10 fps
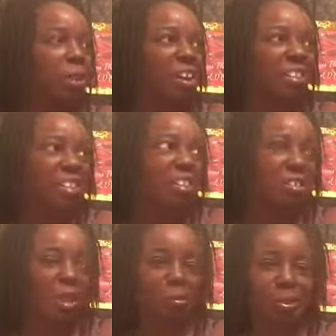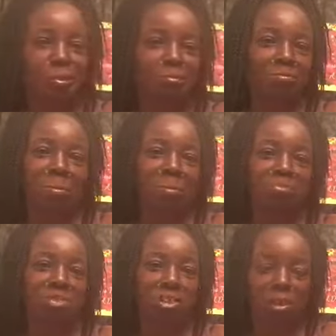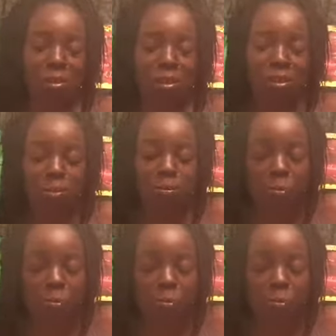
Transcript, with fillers: and eat it that way. She don't like it.